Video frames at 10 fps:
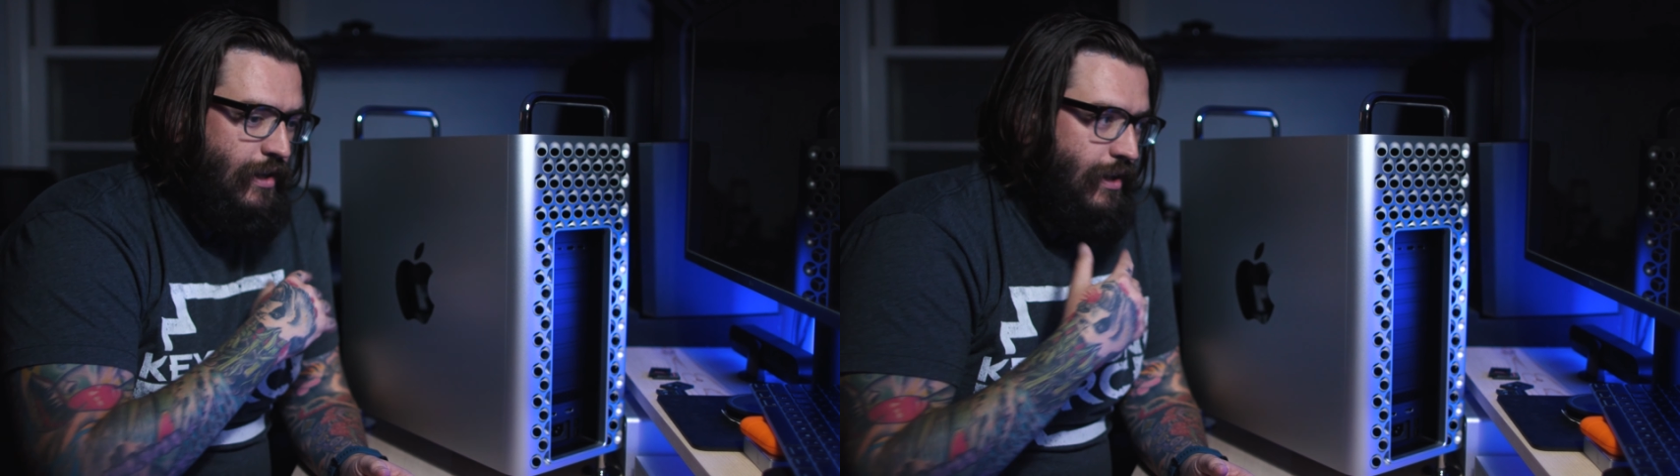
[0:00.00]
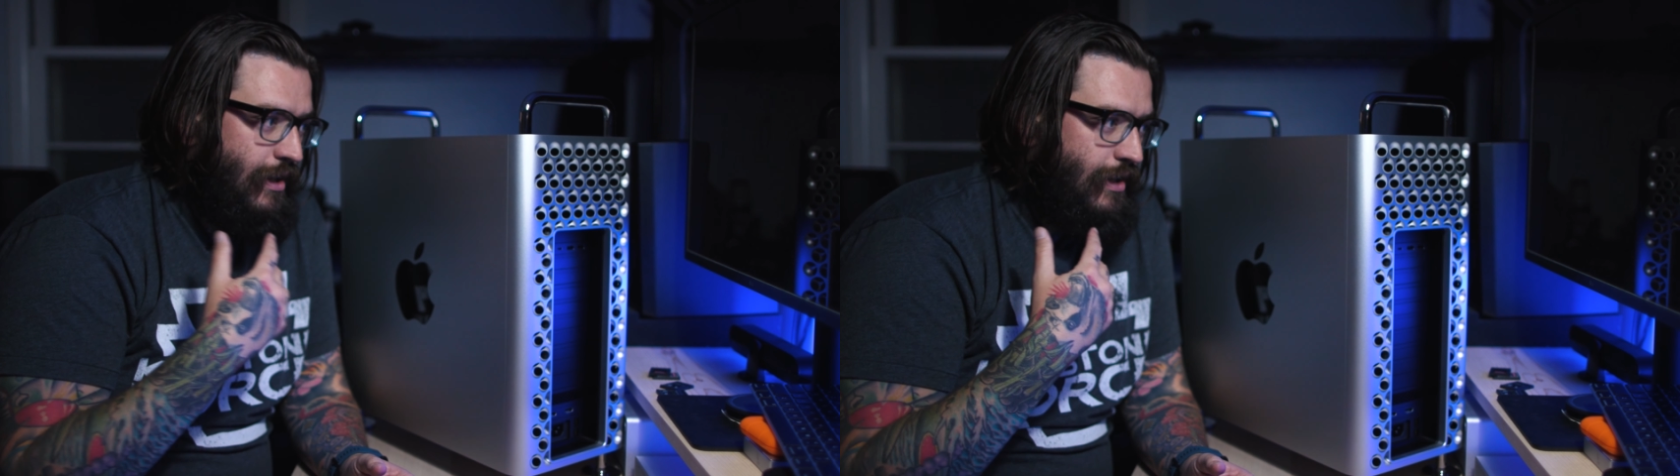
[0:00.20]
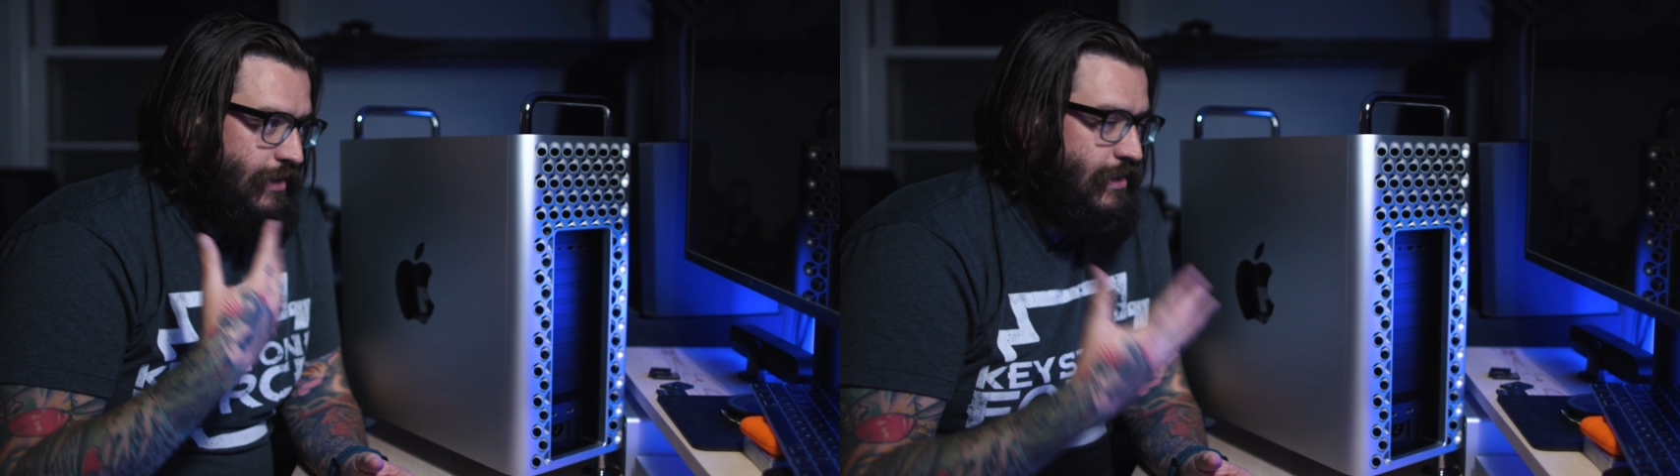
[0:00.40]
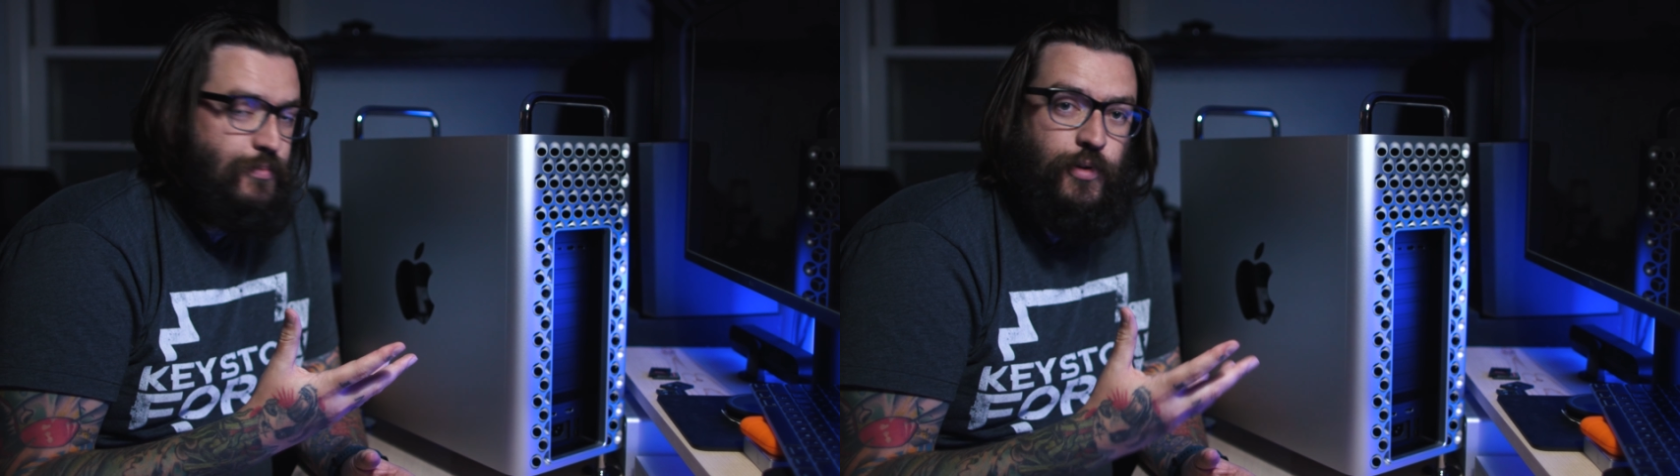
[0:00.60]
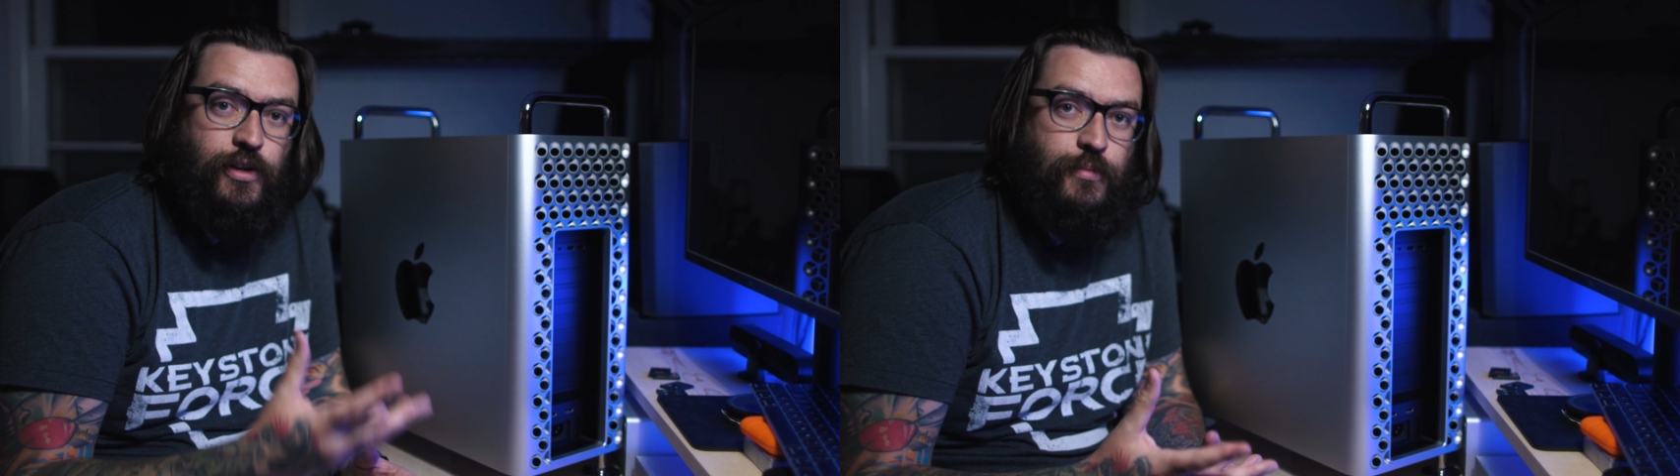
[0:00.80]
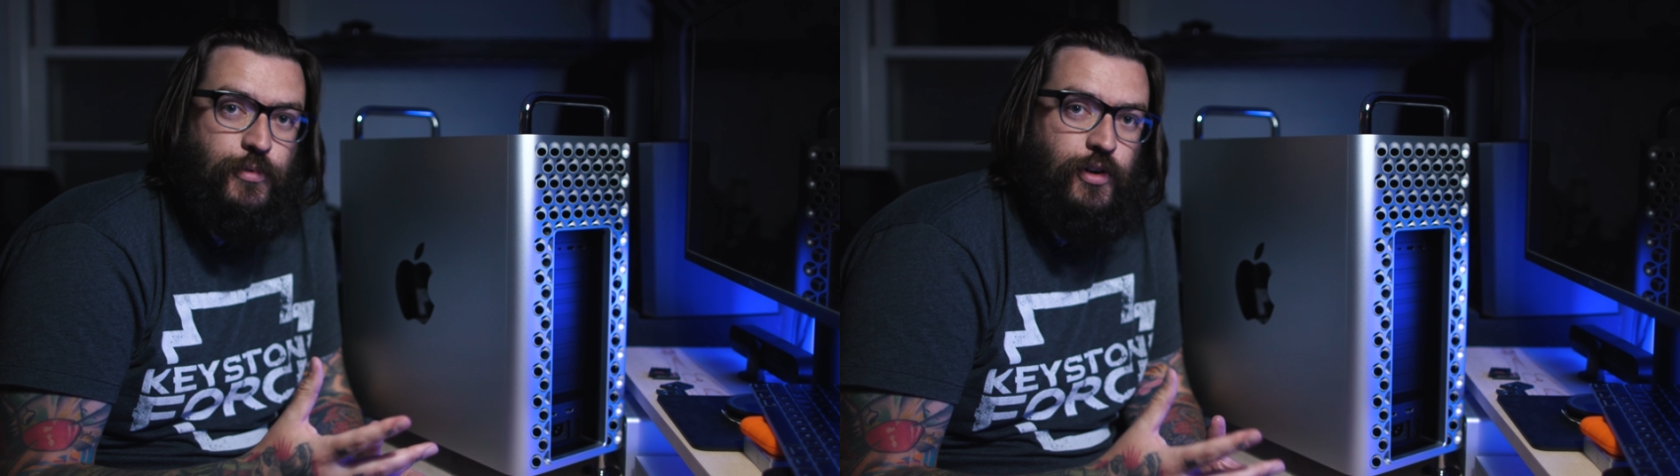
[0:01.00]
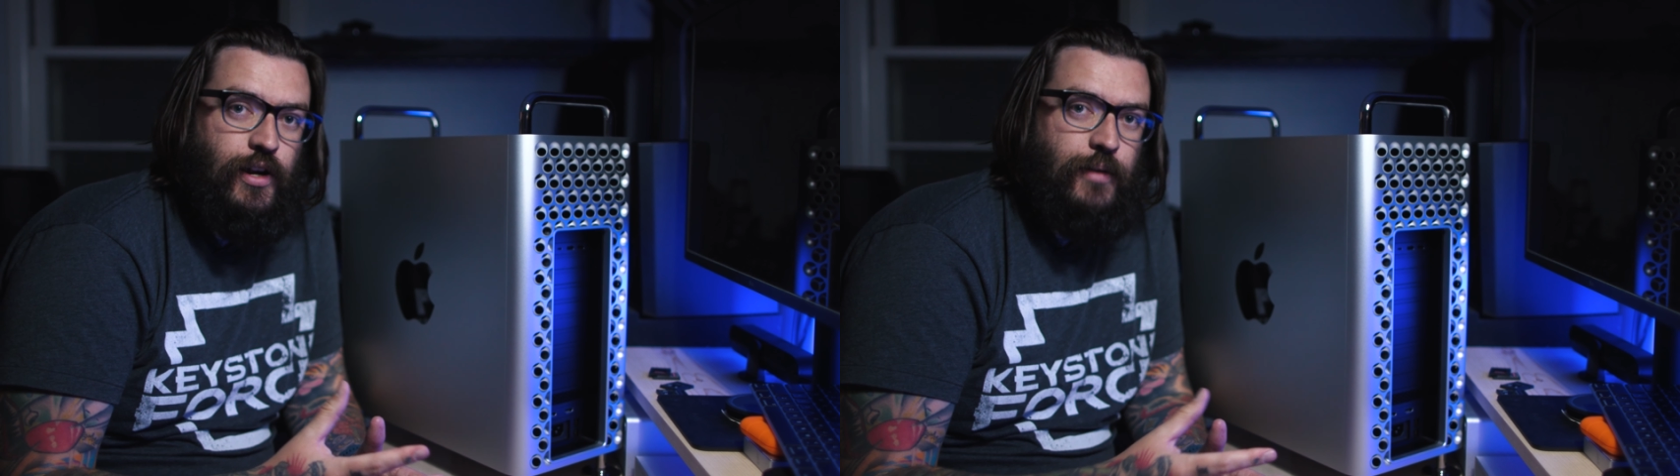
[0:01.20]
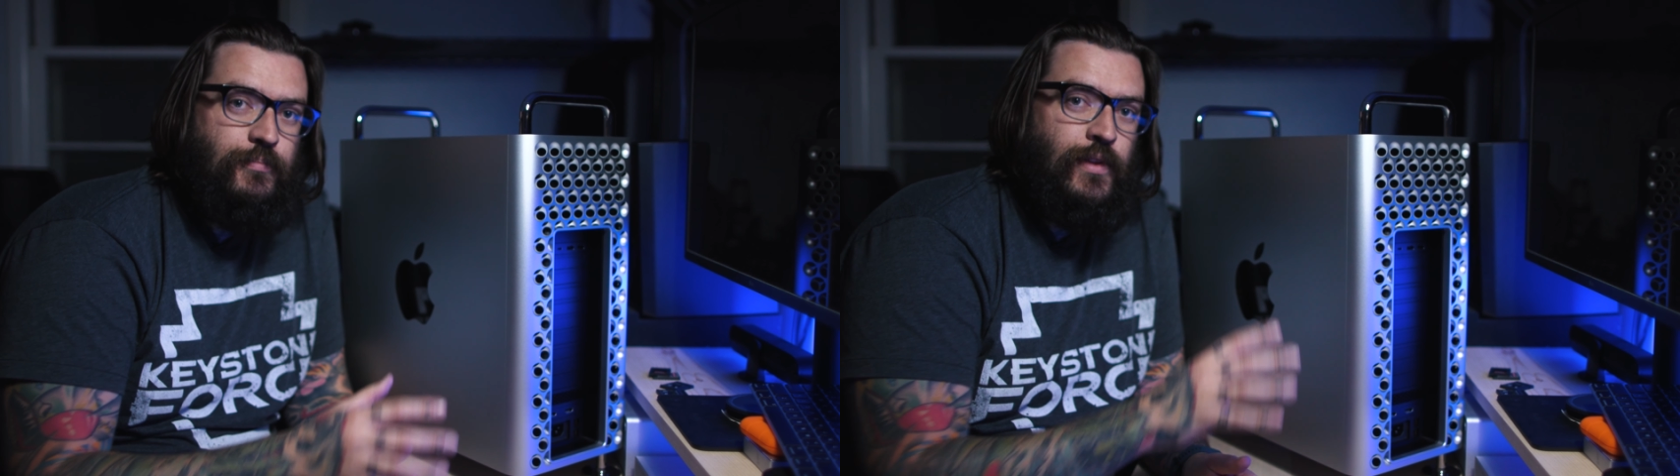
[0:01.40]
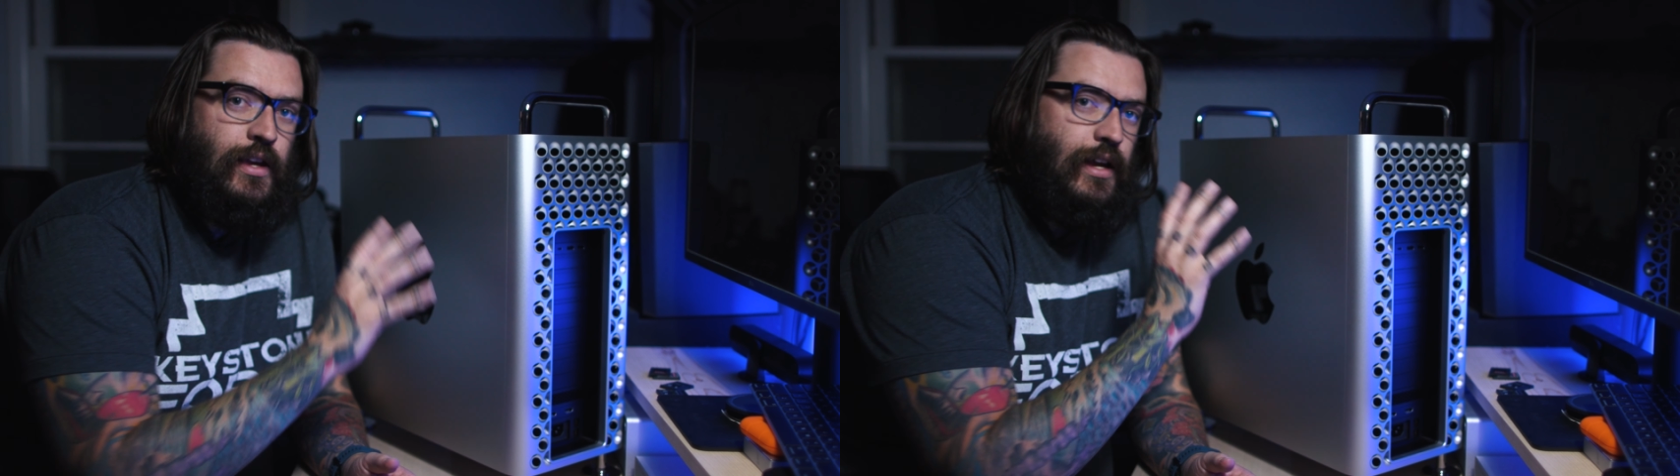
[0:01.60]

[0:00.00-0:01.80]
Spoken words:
At this point, you can boot it up